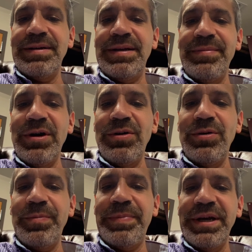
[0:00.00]

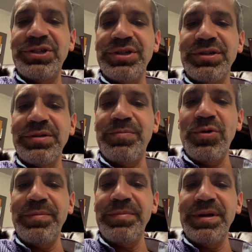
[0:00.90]
demo patient
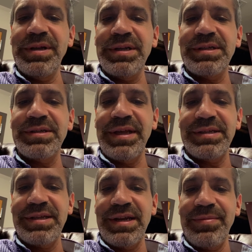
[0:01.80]
appointment.
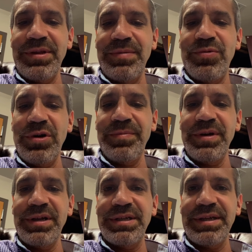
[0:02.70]
That's the name of the
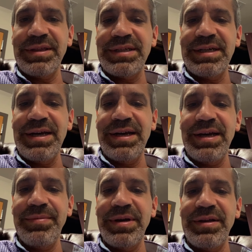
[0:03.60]
appointment at the
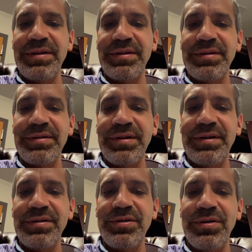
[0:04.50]
time and
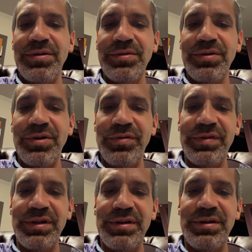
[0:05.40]
in call
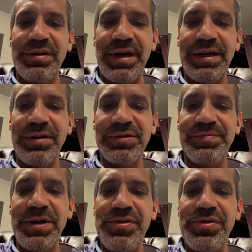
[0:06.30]
covid.lsmith.
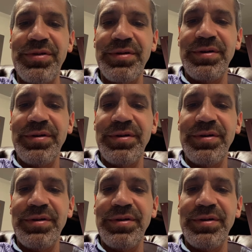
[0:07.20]
Smith.